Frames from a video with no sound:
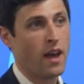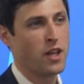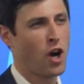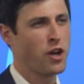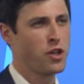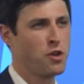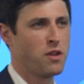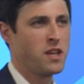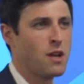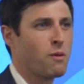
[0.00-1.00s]
It's hard to do
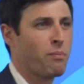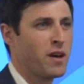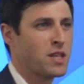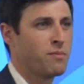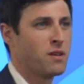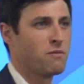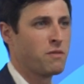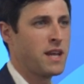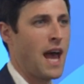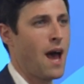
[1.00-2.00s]
the knee replacement
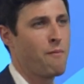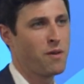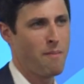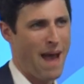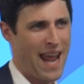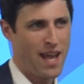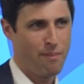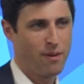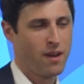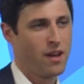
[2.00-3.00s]
rehab with a bad
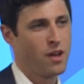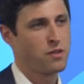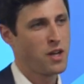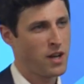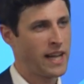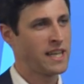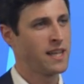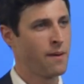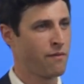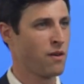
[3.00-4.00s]
hip. So I try to get to
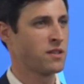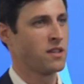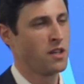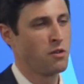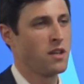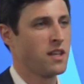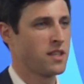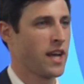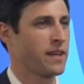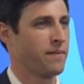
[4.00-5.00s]
the hip first and then do the knee
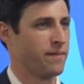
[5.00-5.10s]
second.